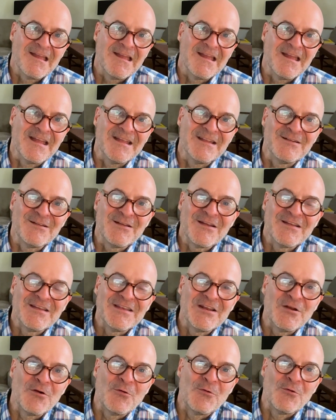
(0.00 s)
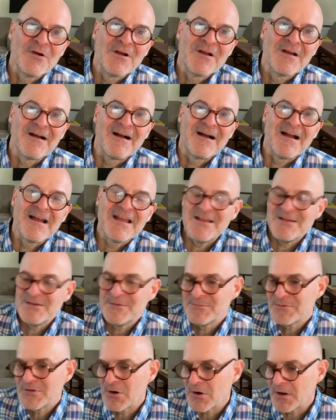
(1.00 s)
And, you know,
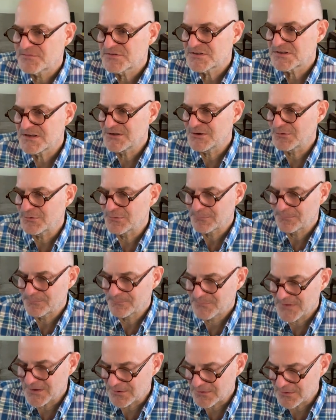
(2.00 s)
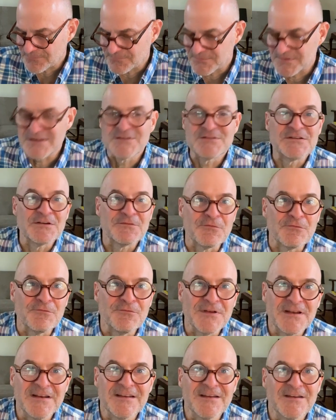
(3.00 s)
I've seen your, you know, you have these different
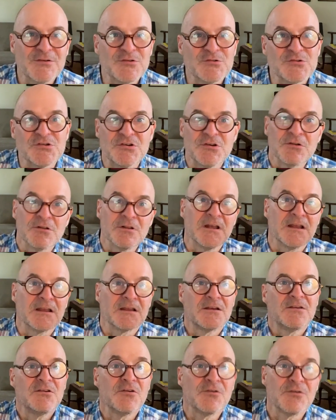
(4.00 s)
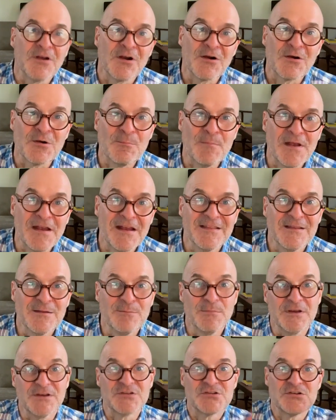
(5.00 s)
videos and you're like, you're a younger man
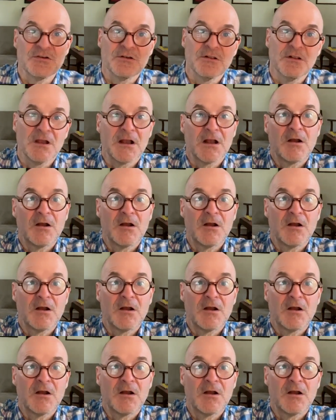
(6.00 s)
than me. So you're like